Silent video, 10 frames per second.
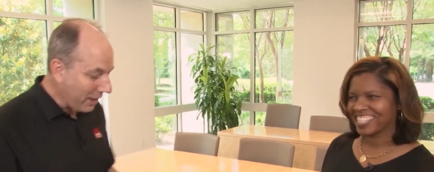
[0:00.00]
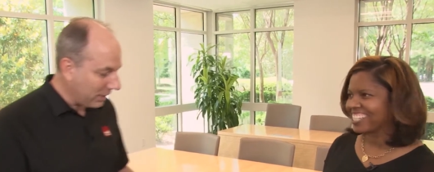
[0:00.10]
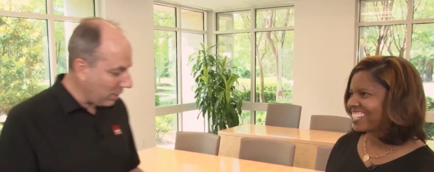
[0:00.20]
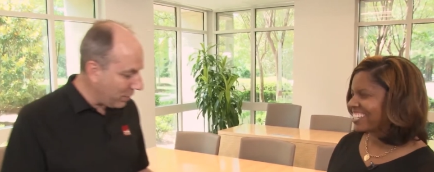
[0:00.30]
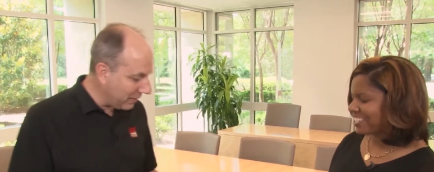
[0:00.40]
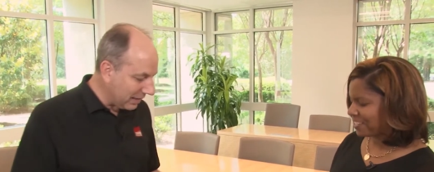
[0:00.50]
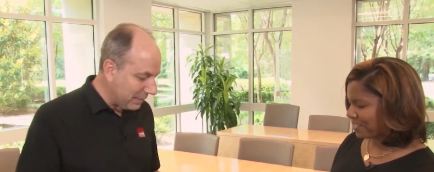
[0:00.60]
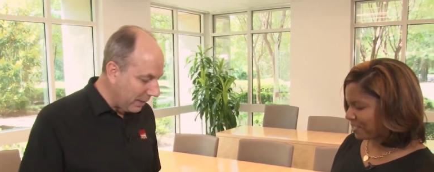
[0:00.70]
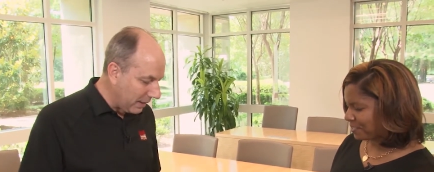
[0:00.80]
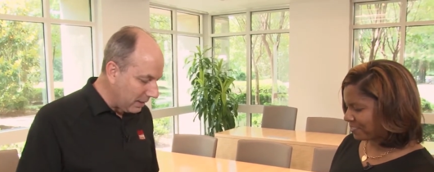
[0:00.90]
Speaker 1: okay, so I think
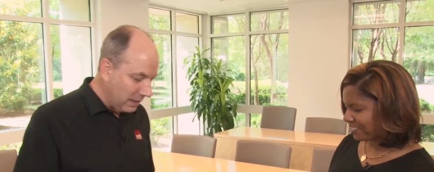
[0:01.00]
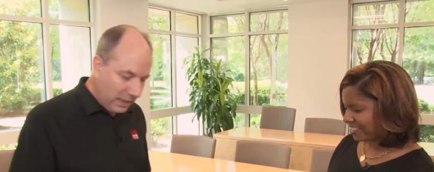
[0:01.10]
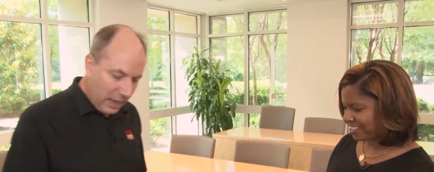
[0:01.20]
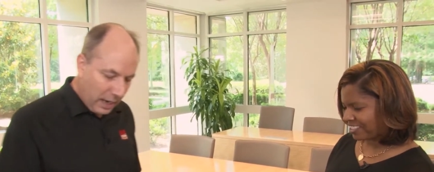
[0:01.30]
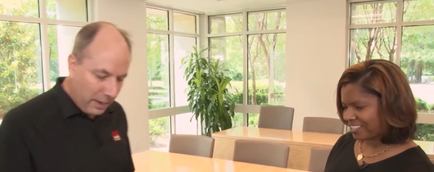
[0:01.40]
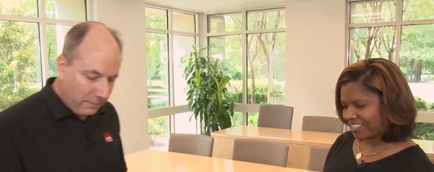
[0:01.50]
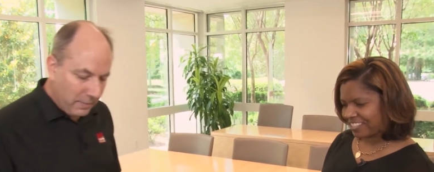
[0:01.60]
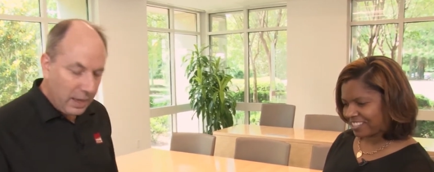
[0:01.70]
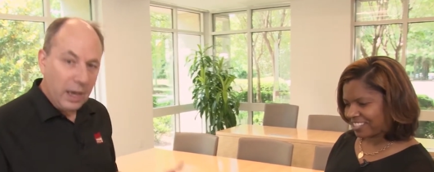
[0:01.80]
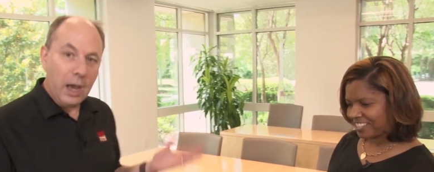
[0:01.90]
that's about it. Um,
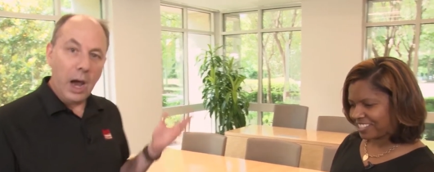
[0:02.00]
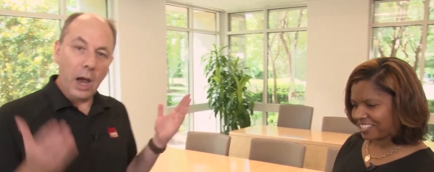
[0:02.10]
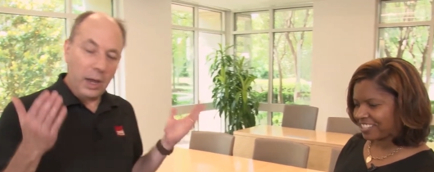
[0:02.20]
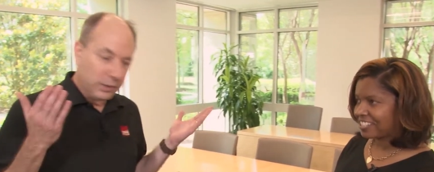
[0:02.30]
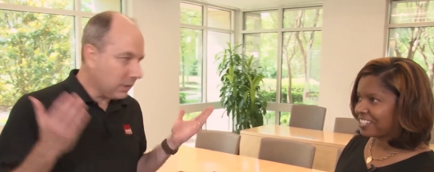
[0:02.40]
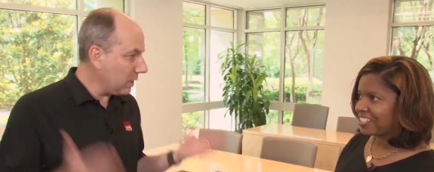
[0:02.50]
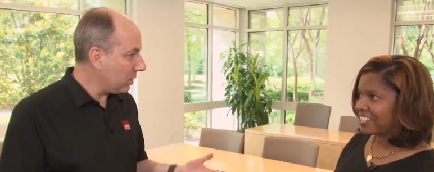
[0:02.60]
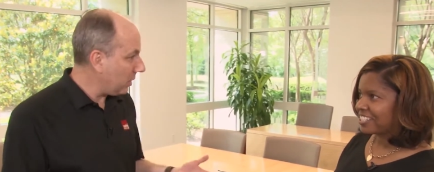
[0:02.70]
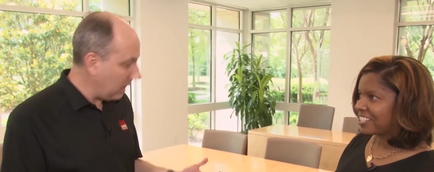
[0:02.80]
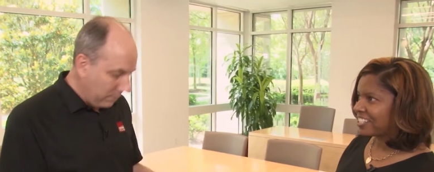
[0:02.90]

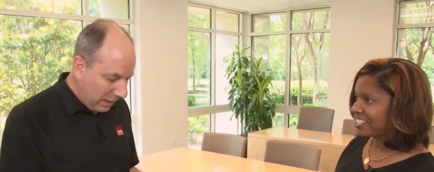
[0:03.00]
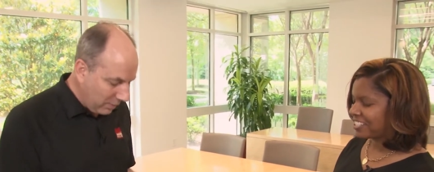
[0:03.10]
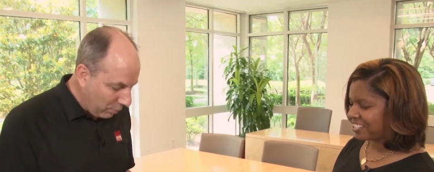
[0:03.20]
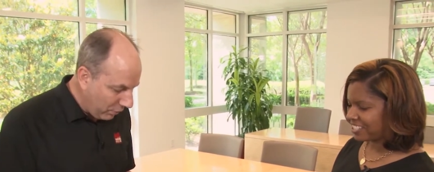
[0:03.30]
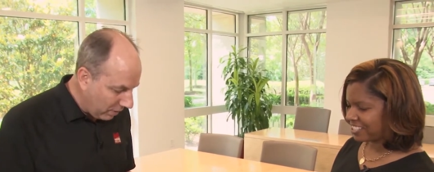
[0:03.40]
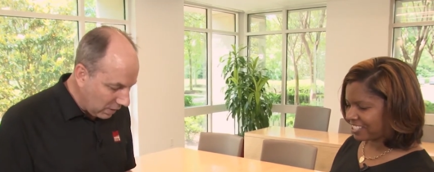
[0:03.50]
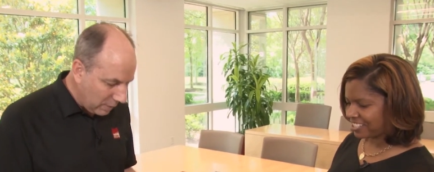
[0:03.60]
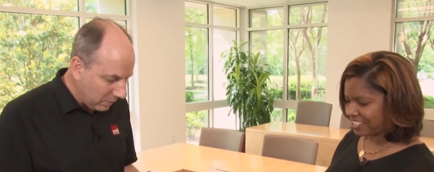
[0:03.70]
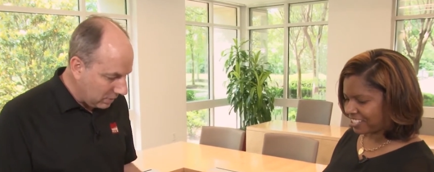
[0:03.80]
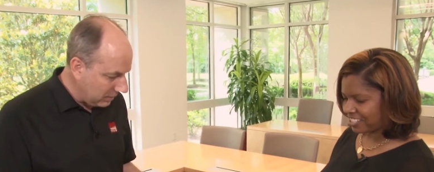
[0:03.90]
Tisha, any, any more final
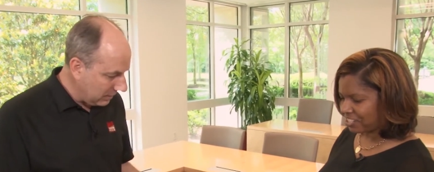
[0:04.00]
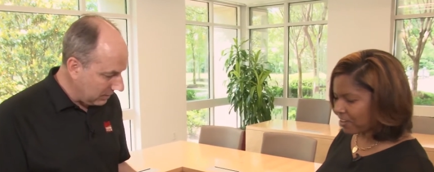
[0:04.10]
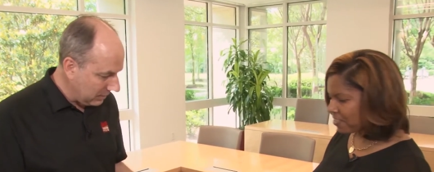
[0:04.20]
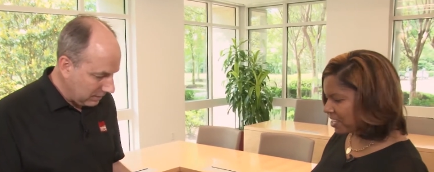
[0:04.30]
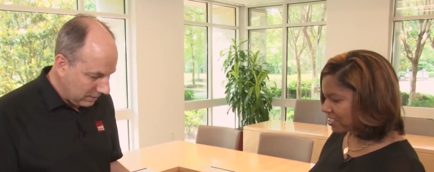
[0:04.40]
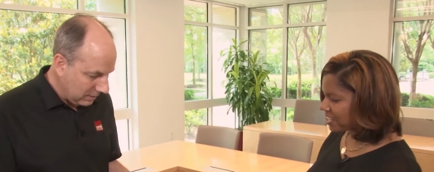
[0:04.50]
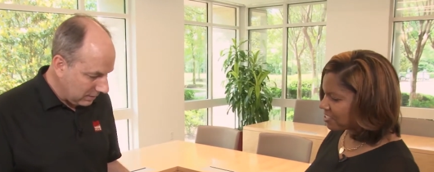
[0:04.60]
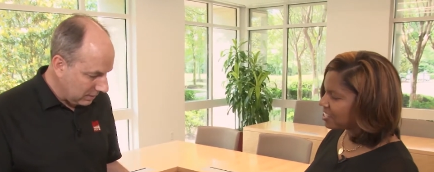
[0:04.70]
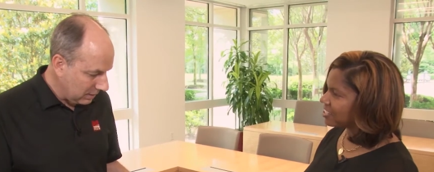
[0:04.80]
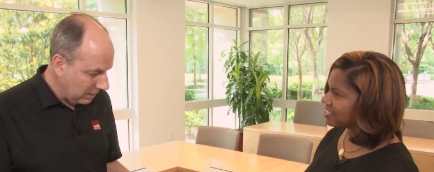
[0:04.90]
comments?
Speaker 2: No, I think
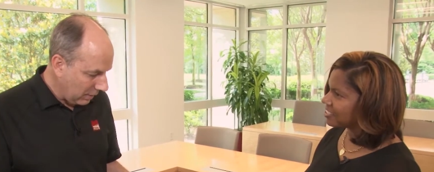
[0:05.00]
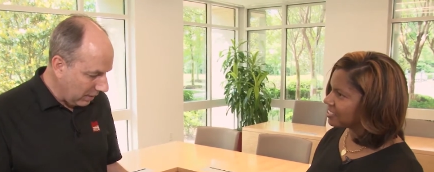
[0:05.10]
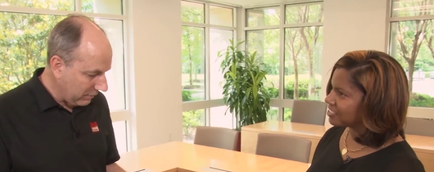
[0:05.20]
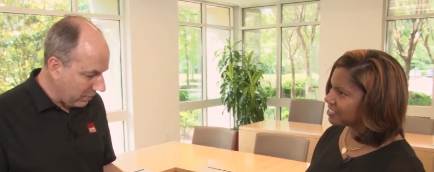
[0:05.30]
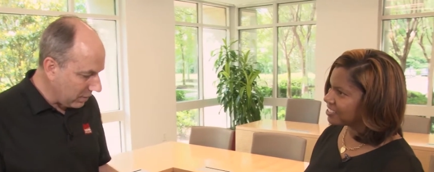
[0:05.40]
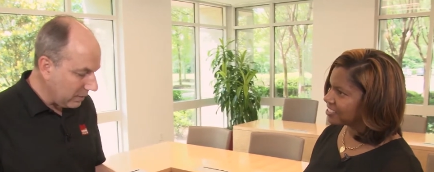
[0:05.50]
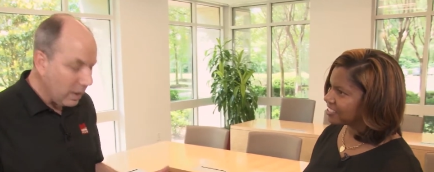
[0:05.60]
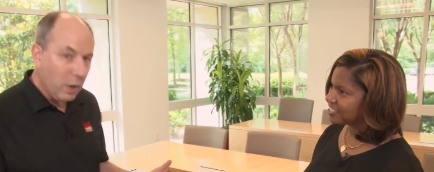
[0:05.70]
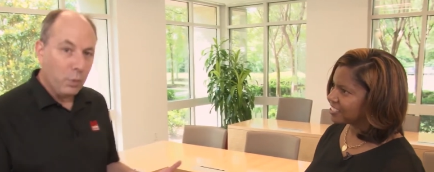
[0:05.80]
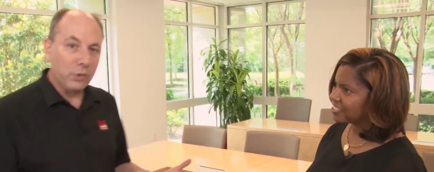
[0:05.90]
that's it.
Speaker 1: All right, very good.
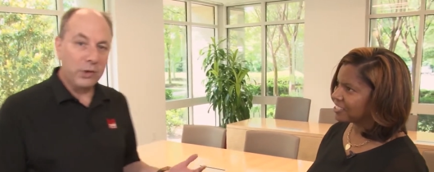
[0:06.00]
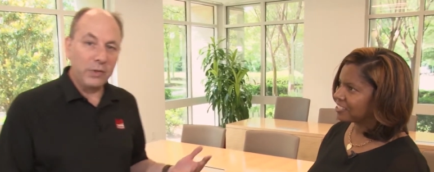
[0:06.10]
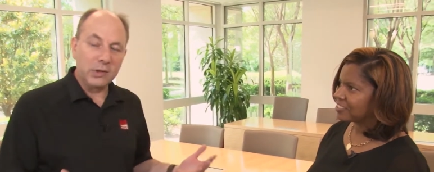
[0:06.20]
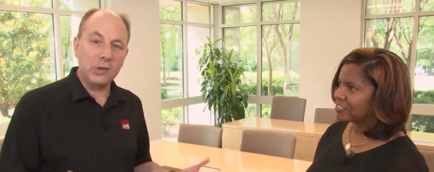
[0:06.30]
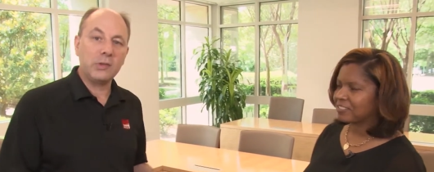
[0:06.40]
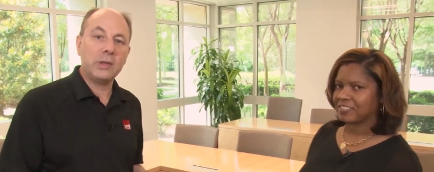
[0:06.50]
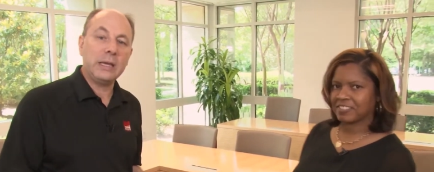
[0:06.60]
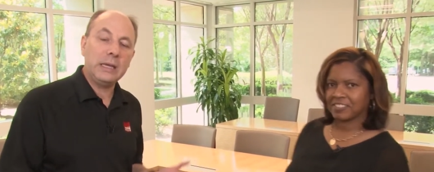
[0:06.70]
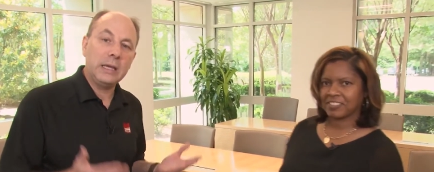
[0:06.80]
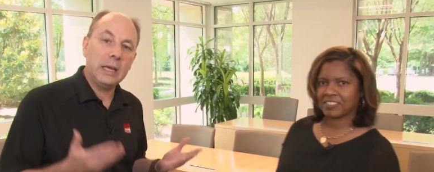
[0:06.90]
Well, so this is
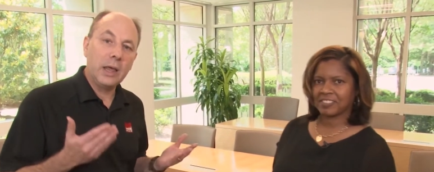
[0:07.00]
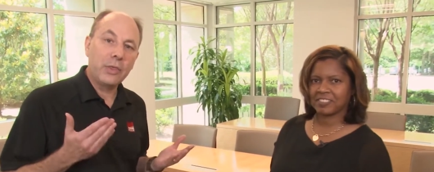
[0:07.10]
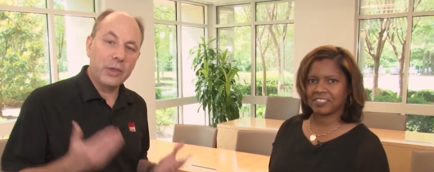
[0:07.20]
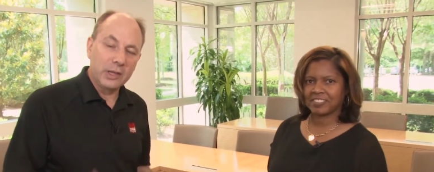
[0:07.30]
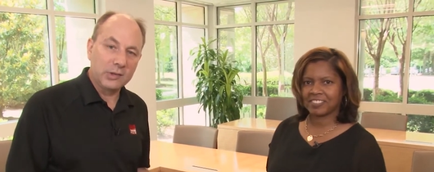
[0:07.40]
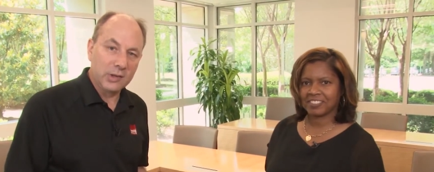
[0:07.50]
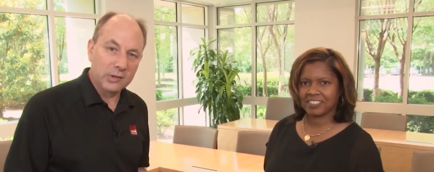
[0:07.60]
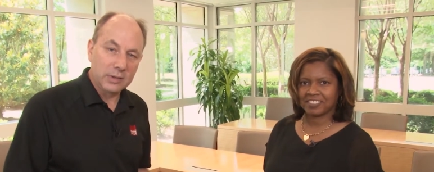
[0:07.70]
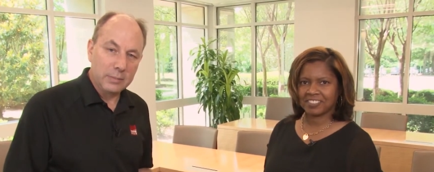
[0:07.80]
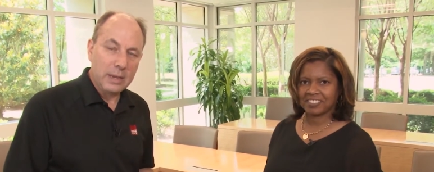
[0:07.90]
the
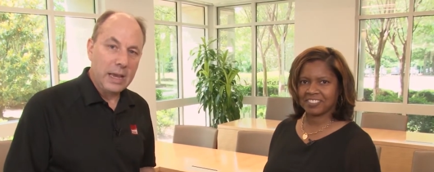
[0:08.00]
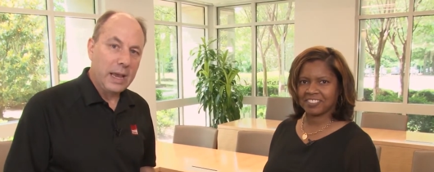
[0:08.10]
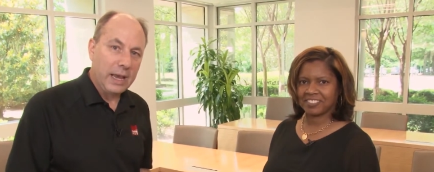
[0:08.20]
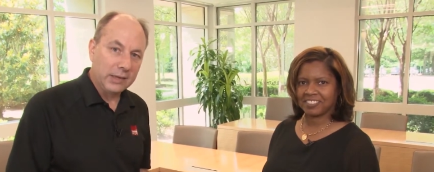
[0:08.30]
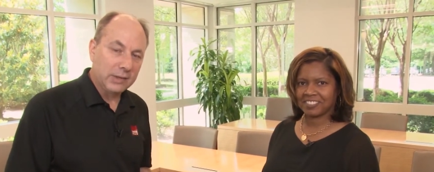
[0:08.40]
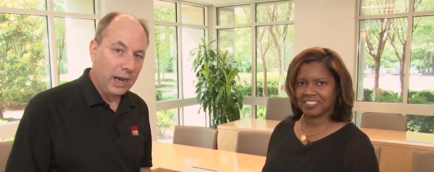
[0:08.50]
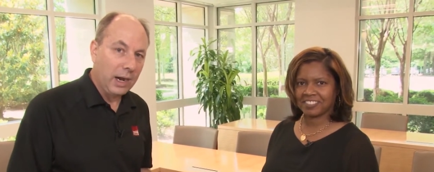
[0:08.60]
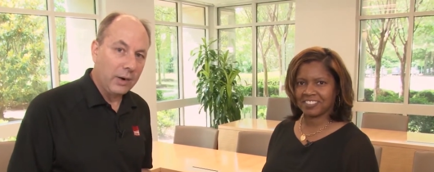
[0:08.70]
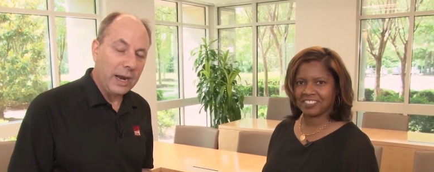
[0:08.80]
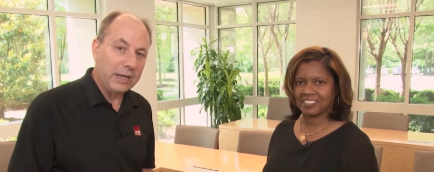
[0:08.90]
ThinkSystem
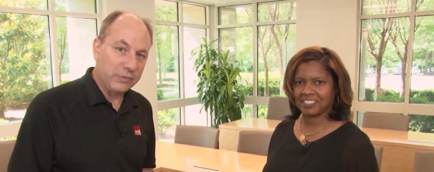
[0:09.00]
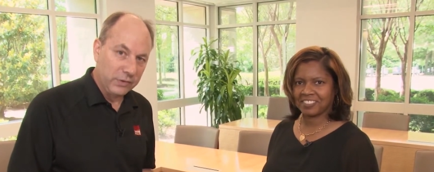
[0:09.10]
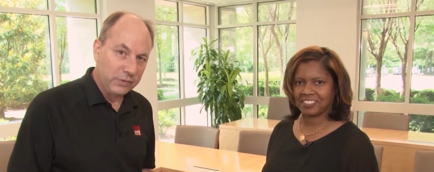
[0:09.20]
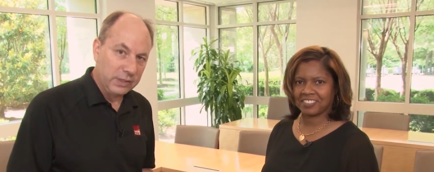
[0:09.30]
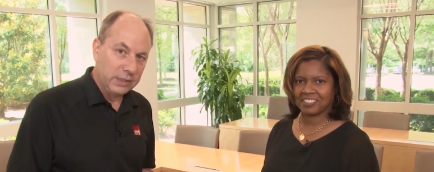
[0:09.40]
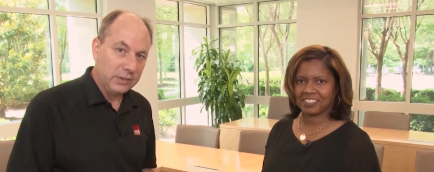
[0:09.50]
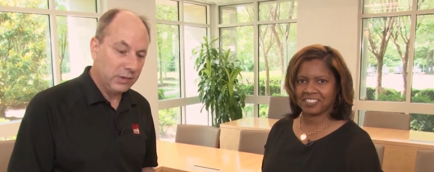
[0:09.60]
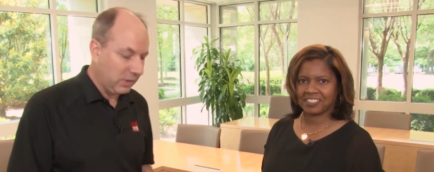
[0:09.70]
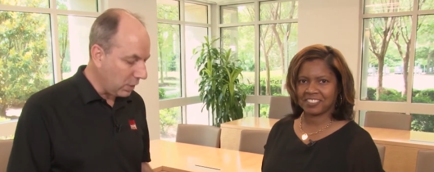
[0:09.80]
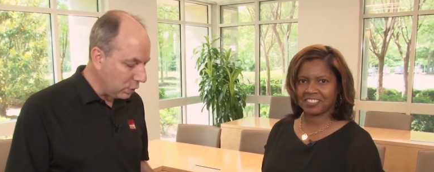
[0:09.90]
SR850. This is our